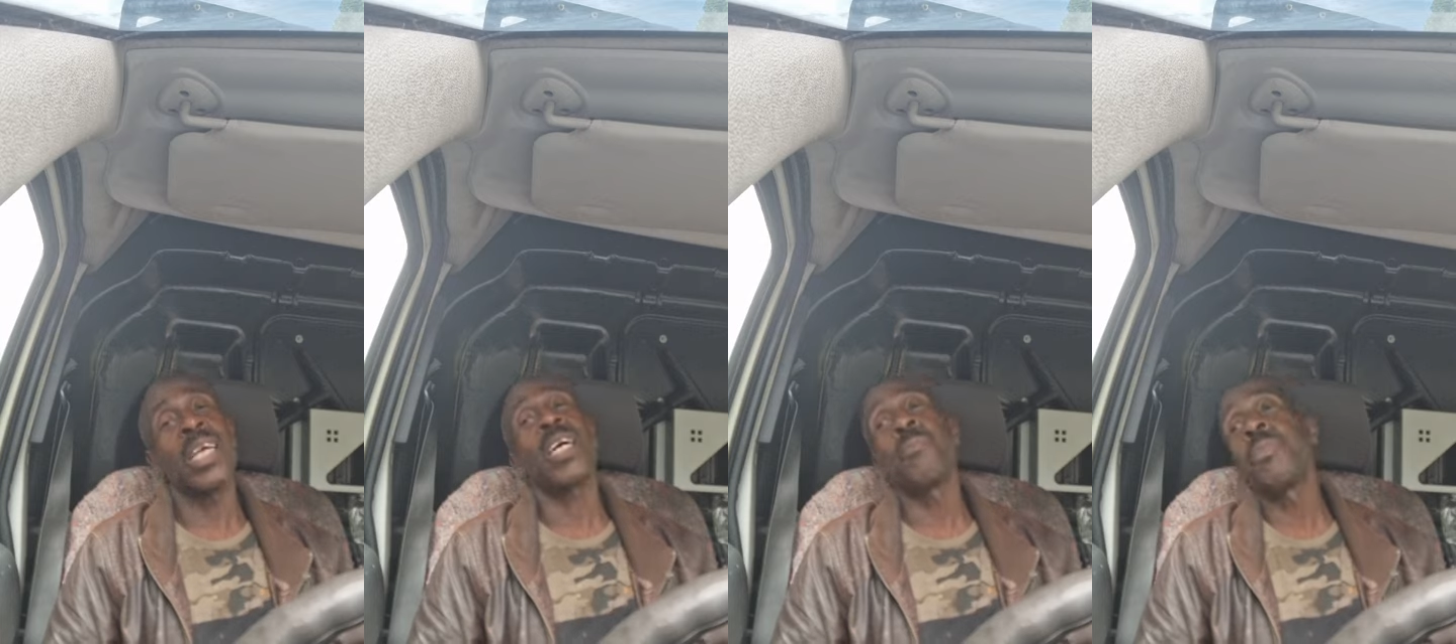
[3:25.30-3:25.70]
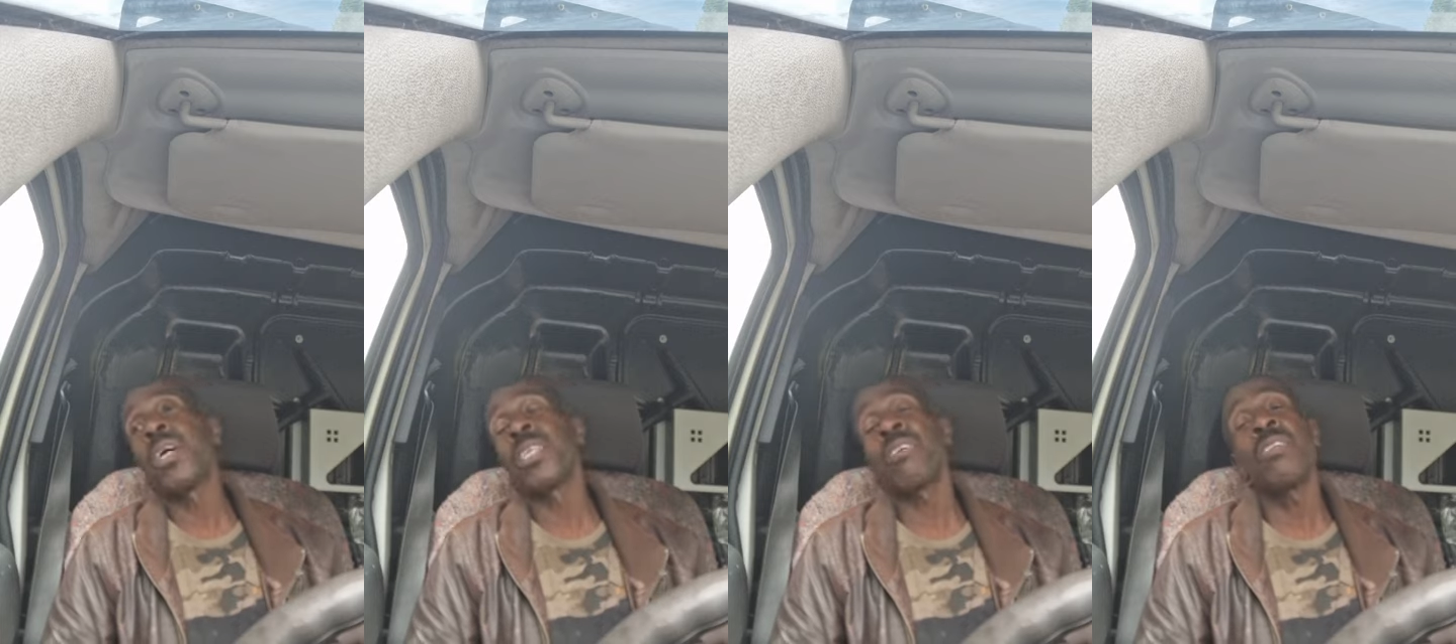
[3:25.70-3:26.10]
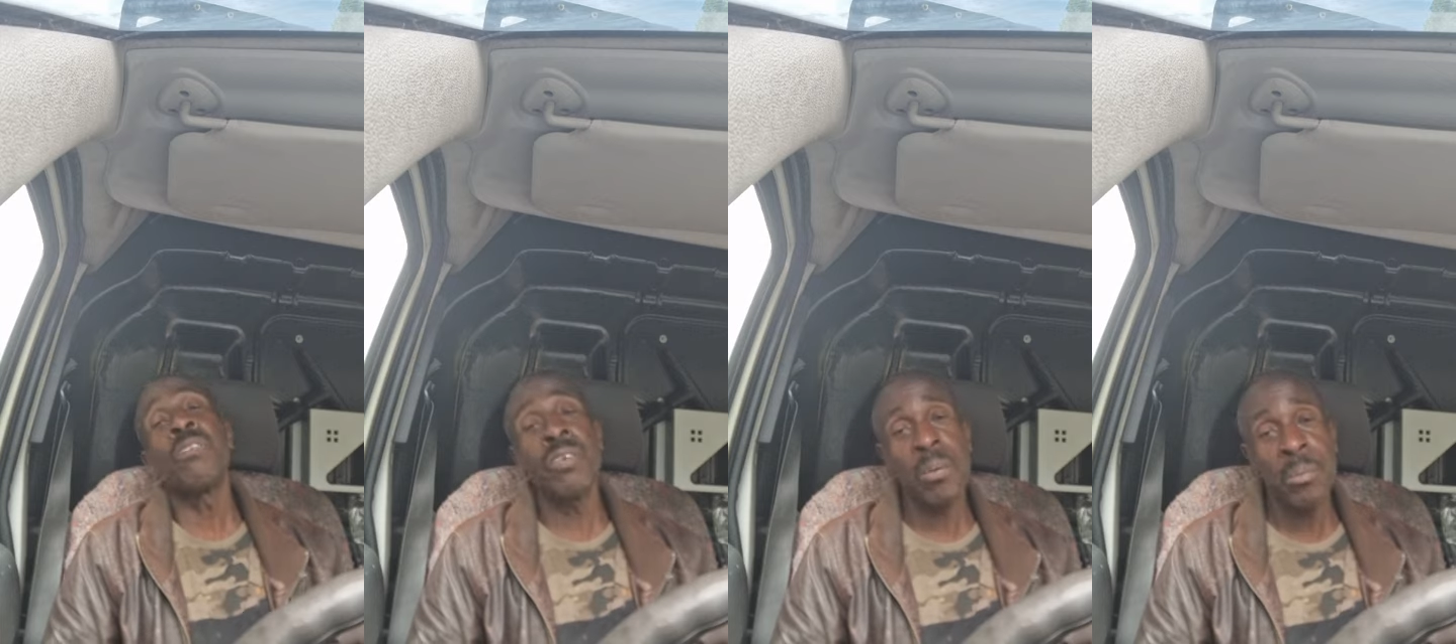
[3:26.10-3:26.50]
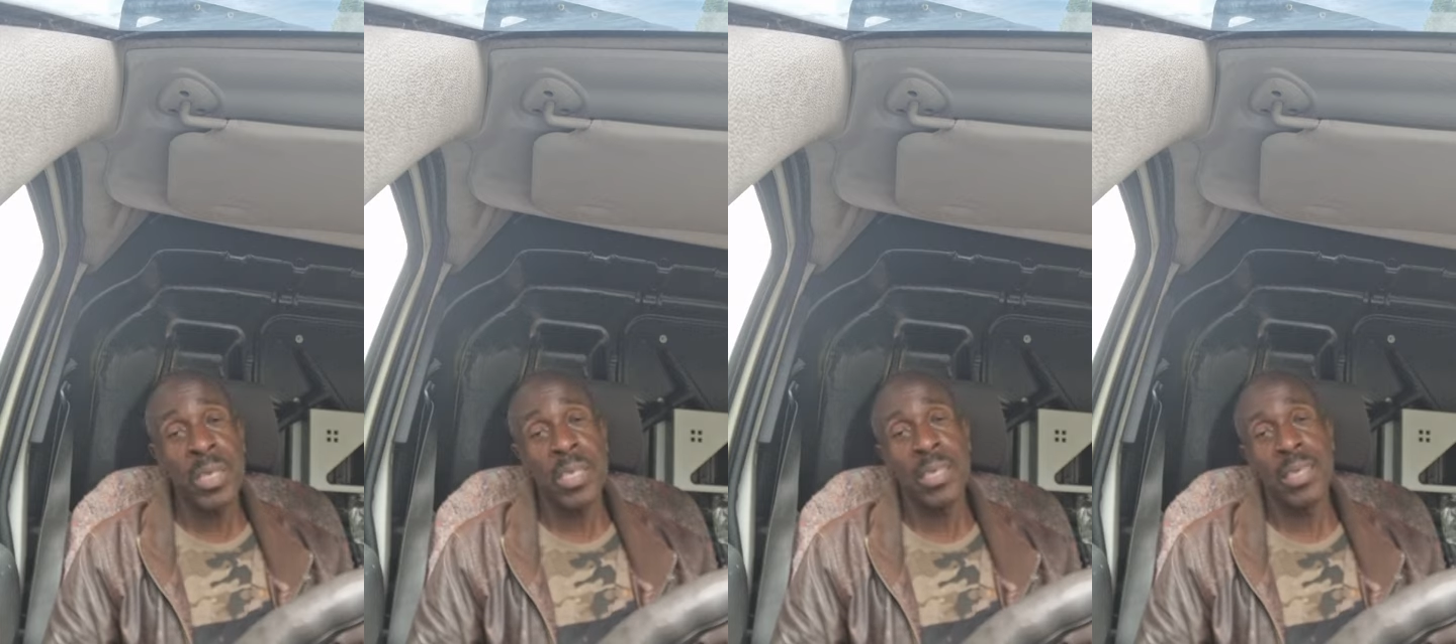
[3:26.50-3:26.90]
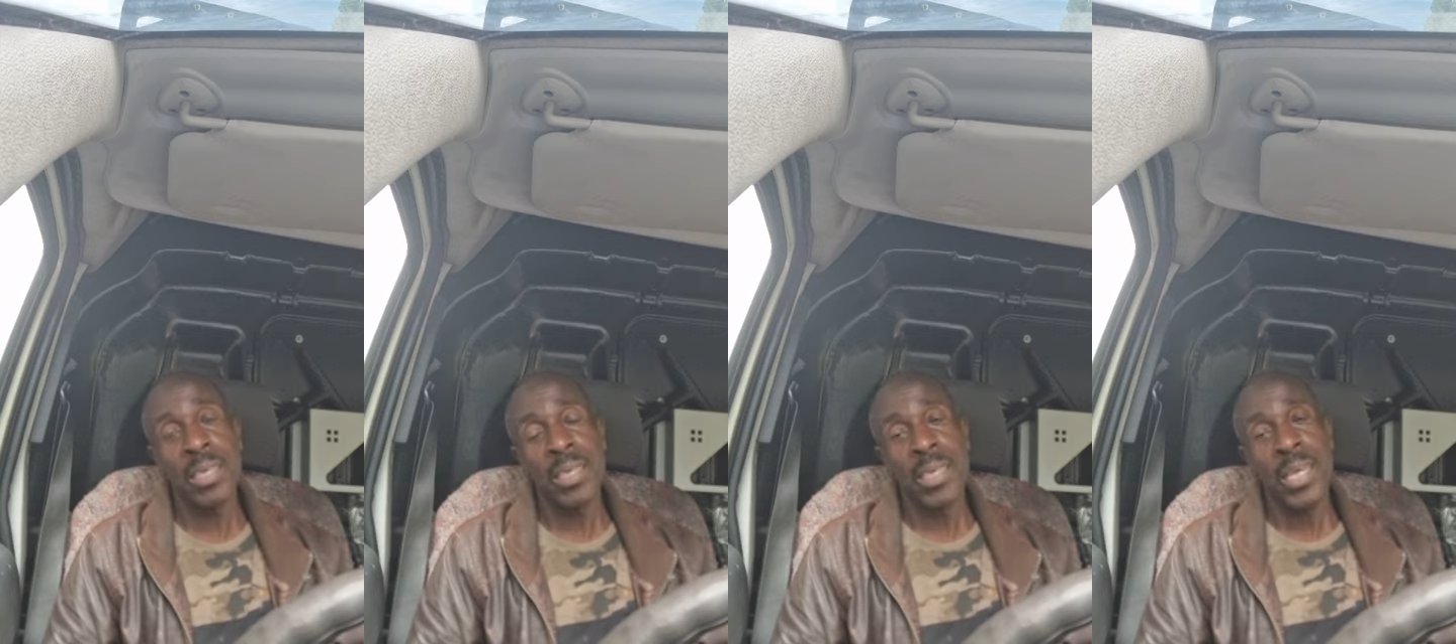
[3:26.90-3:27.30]
like a part of the family.
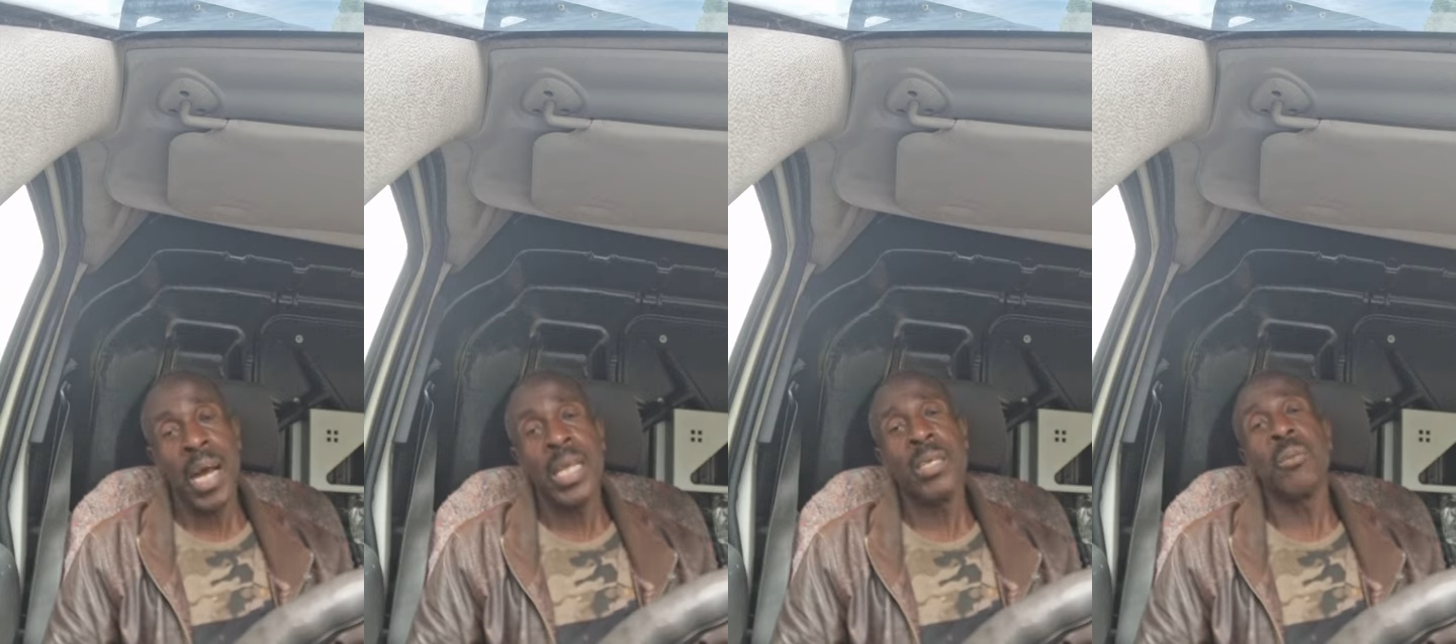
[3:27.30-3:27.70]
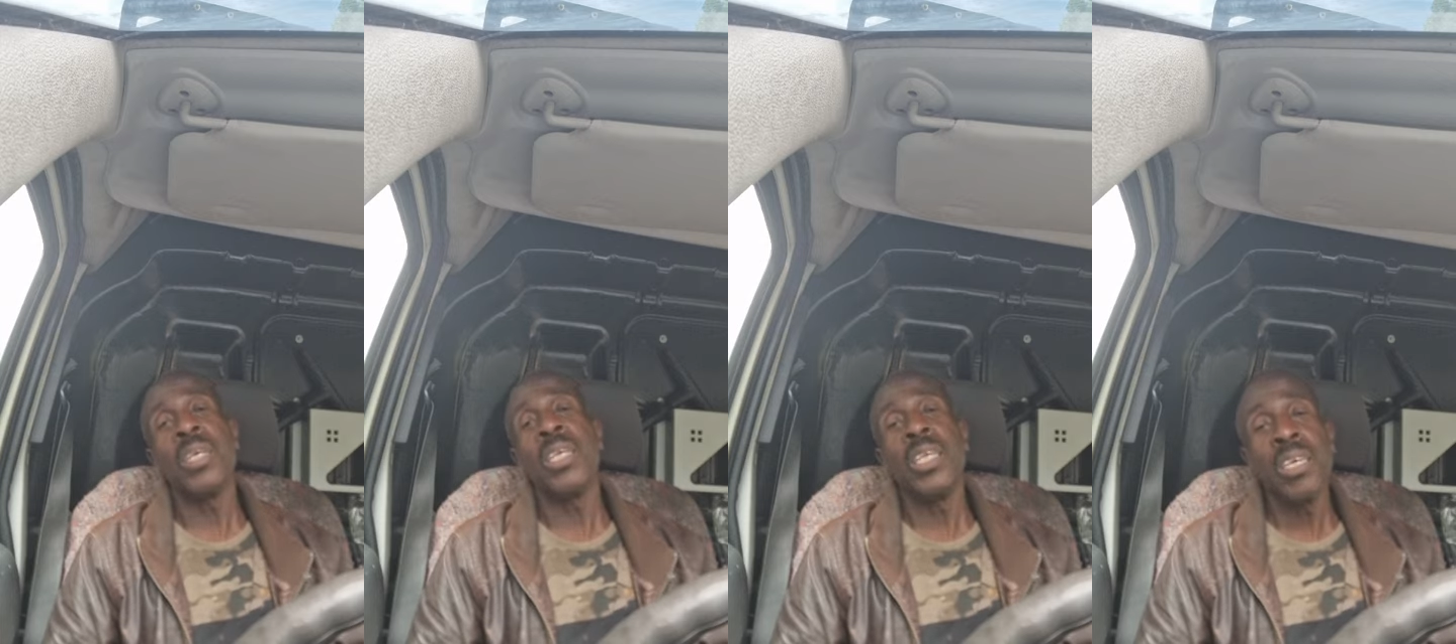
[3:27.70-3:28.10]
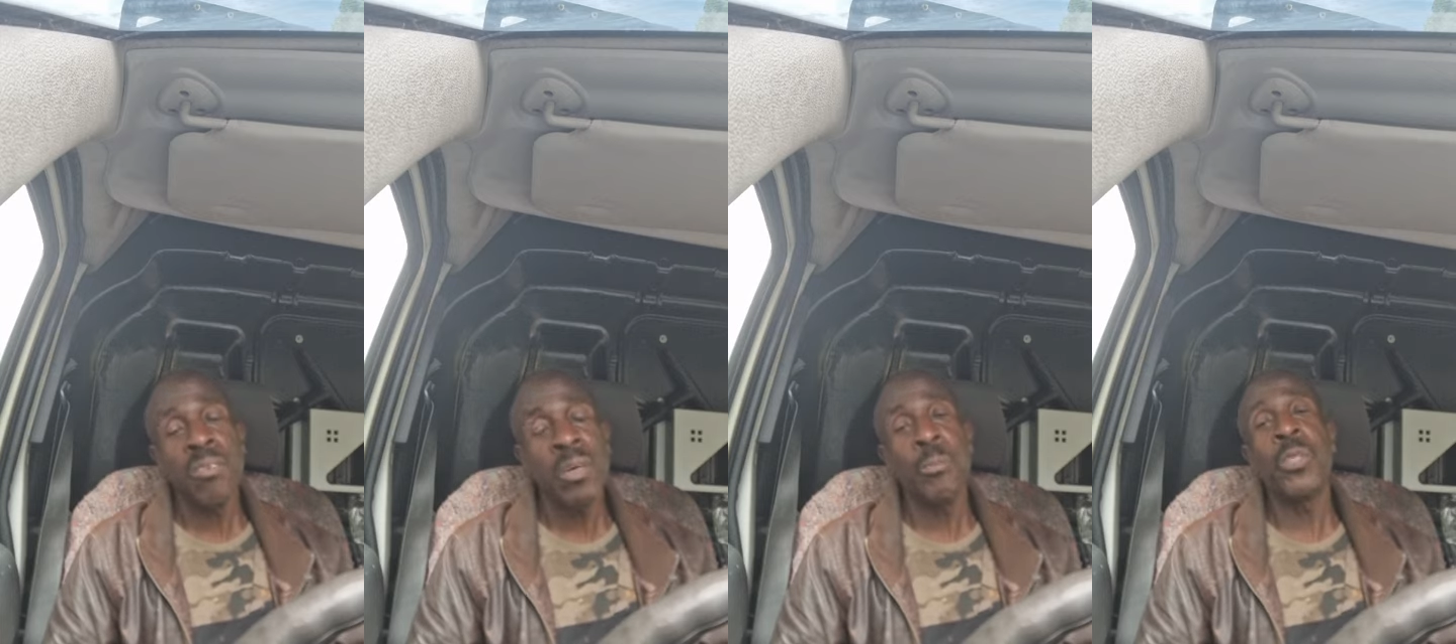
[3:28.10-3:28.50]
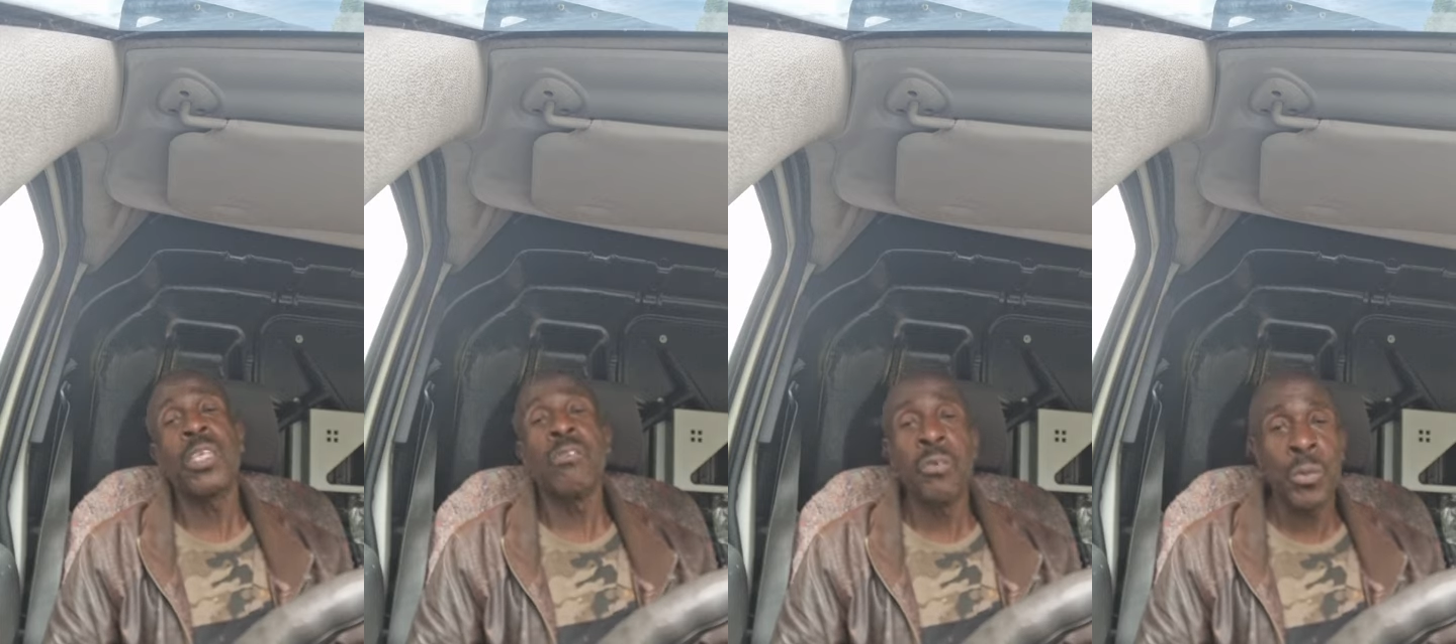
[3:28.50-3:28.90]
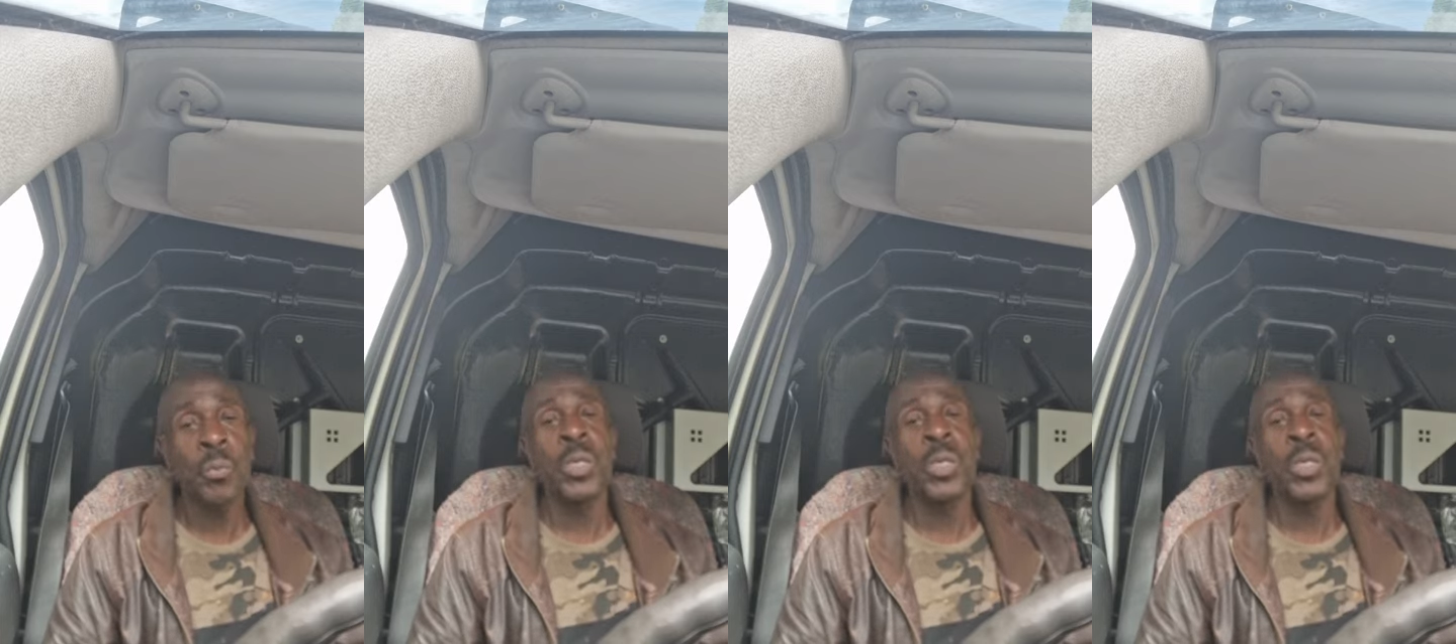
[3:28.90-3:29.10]
And he will never put his foot